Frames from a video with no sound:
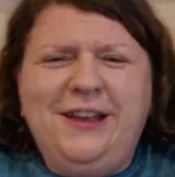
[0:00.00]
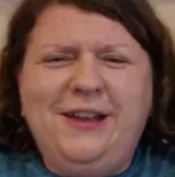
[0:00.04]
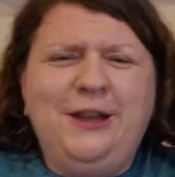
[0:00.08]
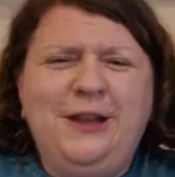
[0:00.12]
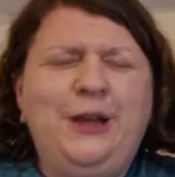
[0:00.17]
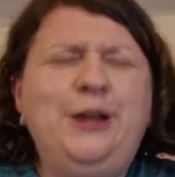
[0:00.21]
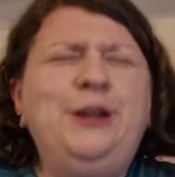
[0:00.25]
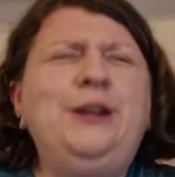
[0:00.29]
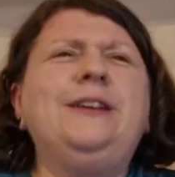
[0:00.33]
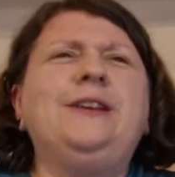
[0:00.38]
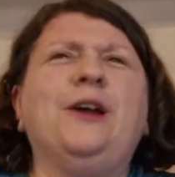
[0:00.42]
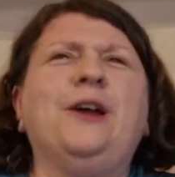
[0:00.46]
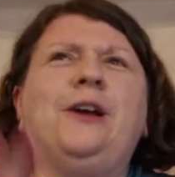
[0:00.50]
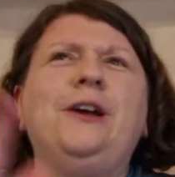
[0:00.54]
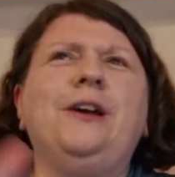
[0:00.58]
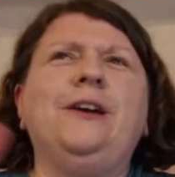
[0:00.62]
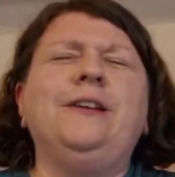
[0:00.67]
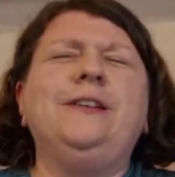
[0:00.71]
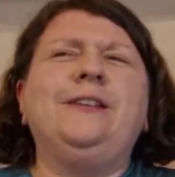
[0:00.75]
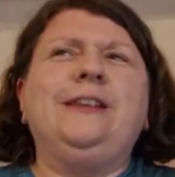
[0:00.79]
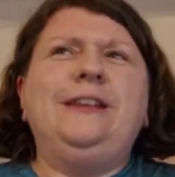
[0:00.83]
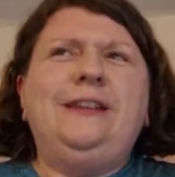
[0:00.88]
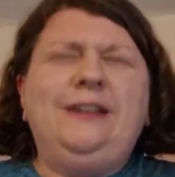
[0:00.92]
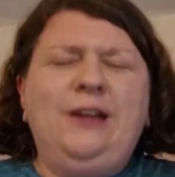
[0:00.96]
You need like
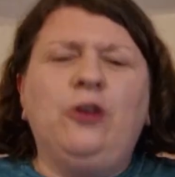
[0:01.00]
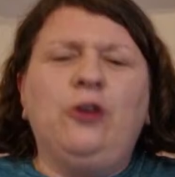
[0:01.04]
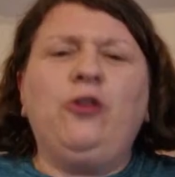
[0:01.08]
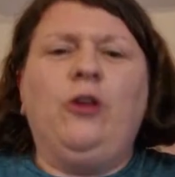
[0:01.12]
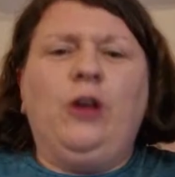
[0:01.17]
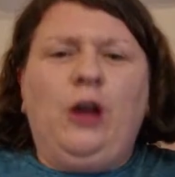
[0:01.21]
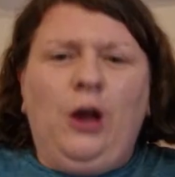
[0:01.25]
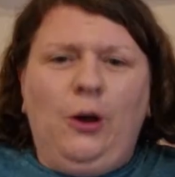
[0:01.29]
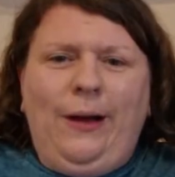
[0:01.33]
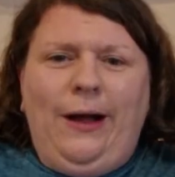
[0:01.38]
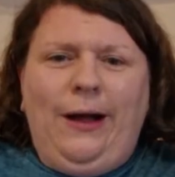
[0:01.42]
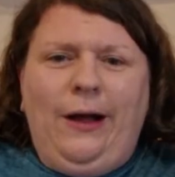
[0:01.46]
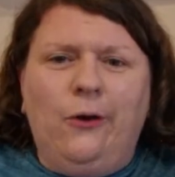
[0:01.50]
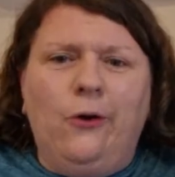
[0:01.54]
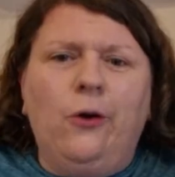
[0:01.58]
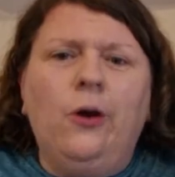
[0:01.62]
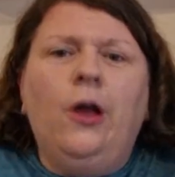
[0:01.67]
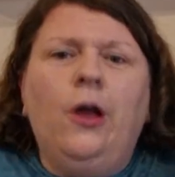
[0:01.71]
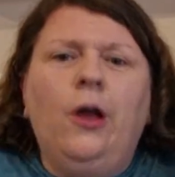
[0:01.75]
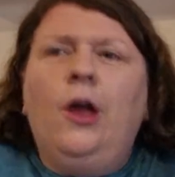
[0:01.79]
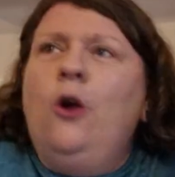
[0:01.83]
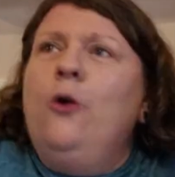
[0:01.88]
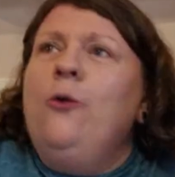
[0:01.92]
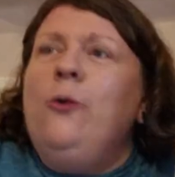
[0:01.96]
to literally go out
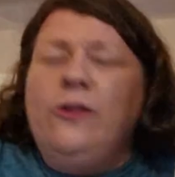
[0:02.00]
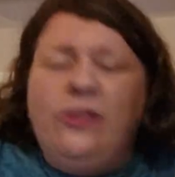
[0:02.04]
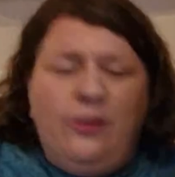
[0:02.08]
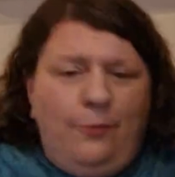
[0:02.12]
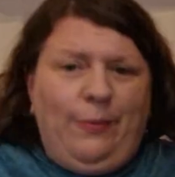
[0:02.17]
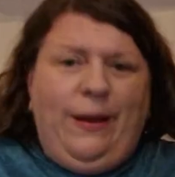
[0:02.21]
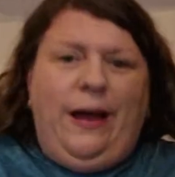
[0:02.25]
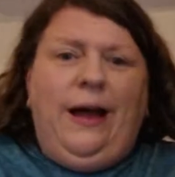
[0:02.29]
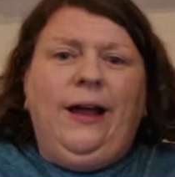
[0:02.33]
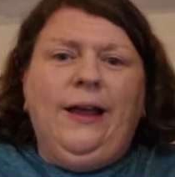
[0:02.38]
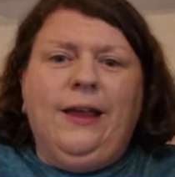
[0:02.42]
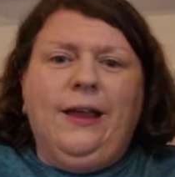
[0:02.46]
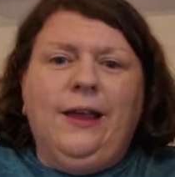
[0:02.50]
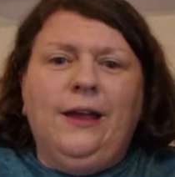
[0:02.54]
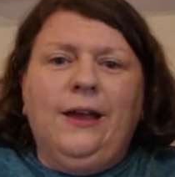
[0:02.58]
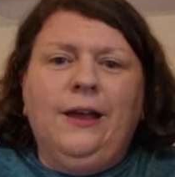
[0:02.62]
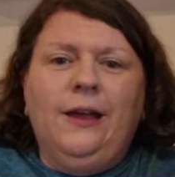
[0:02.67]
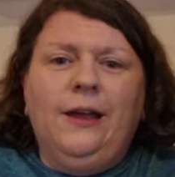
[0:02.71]
with a bang.